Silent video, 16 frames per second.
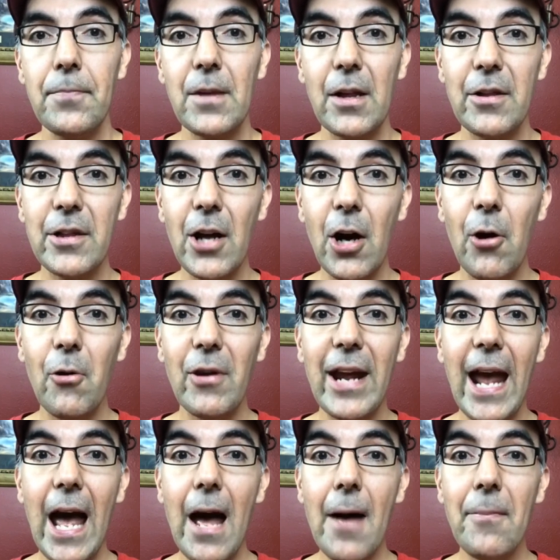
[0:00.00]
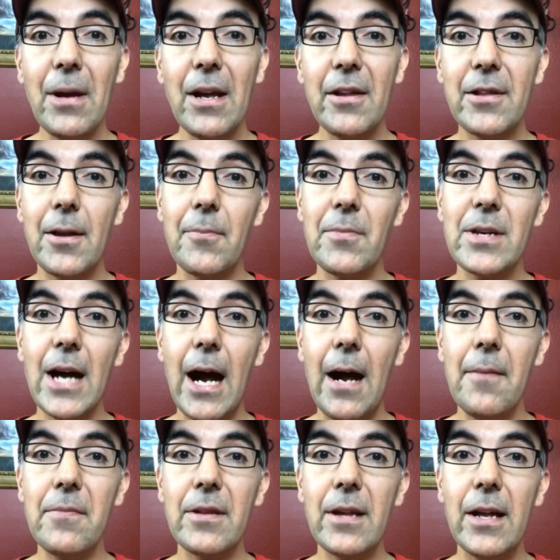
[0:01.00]
So Gabby
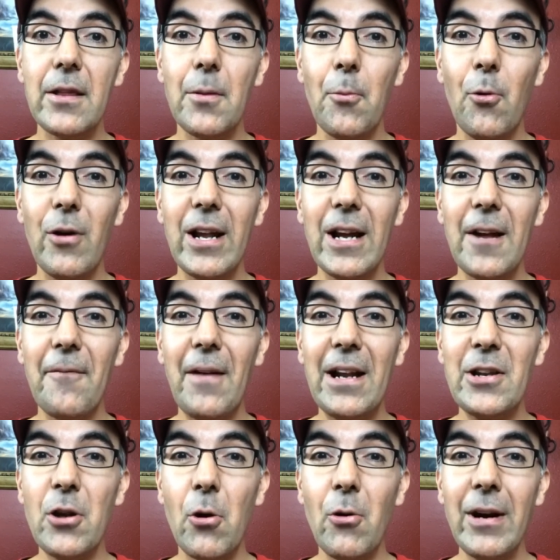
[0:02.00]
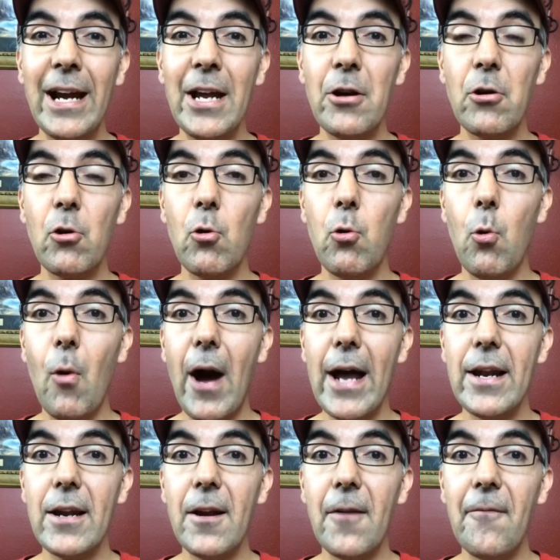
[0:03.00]
sometimes in the morning, if I don't get her
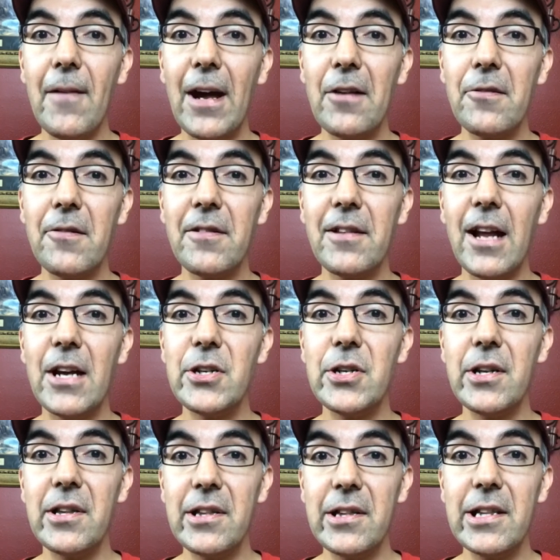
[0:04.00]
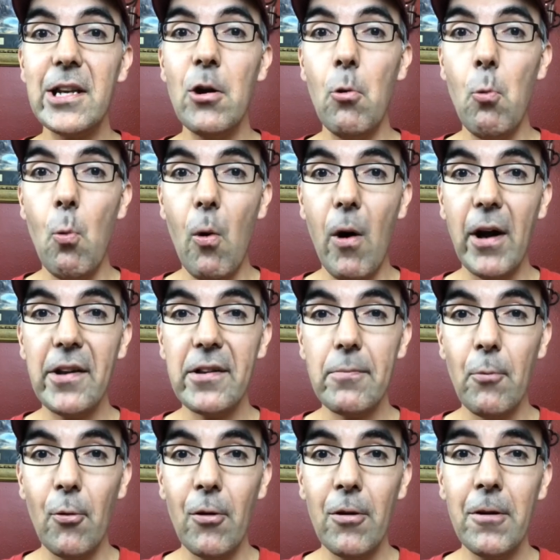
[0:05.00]
quite enough exercise, she still wants
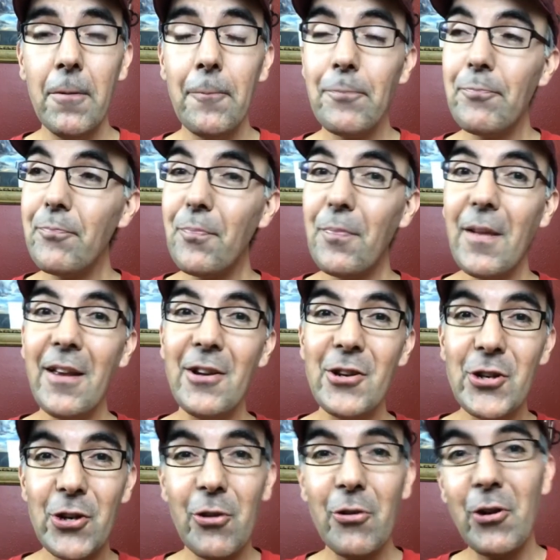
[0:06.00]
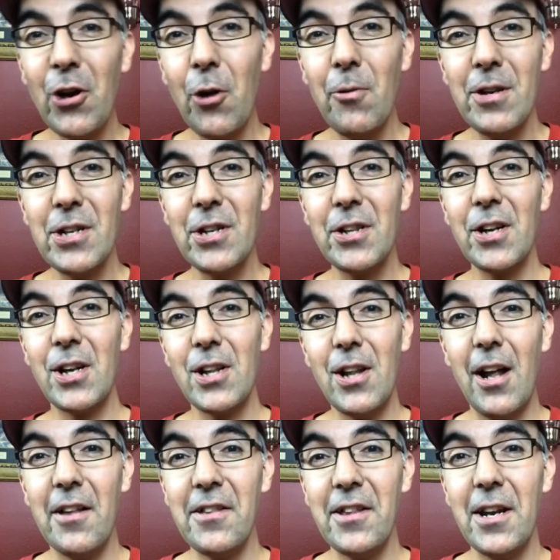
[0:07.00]
more. She'll go into the
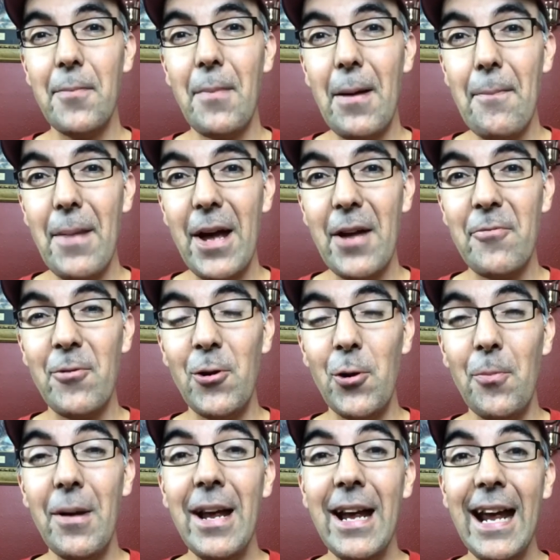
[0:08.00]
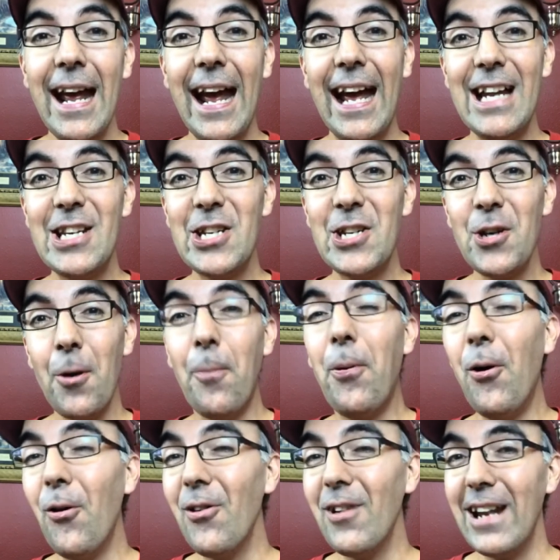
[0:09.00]
closet in my bedroom and she'll
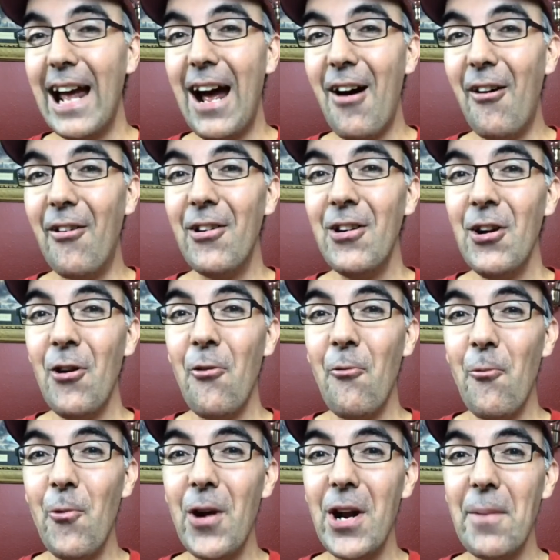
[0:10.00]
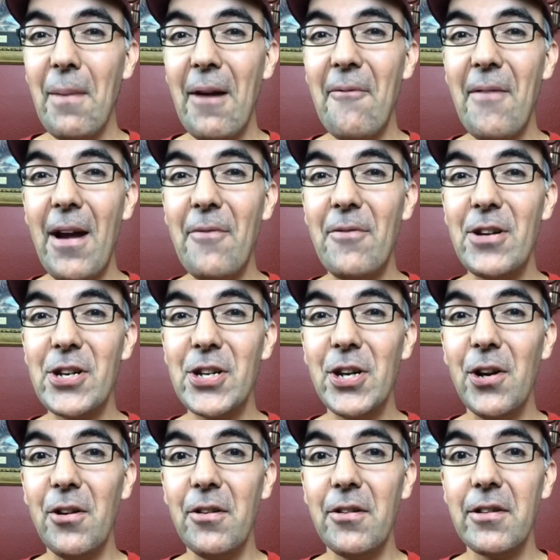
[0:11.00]
pull out one of my favorite
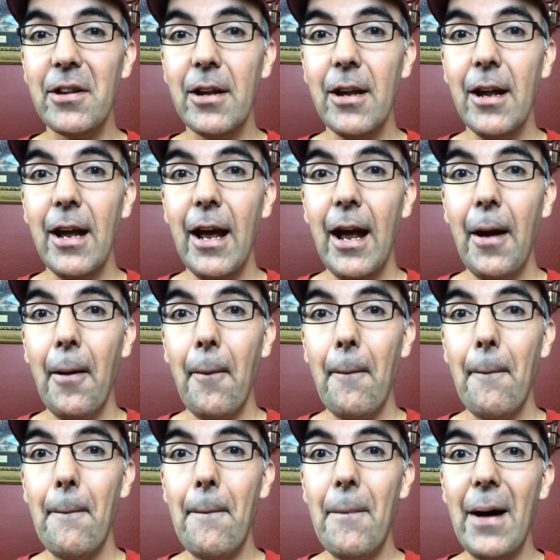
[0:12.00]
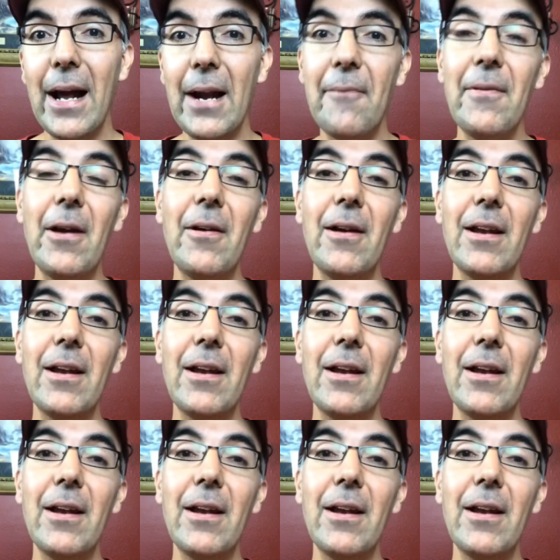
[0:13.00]
shoes. But I'm very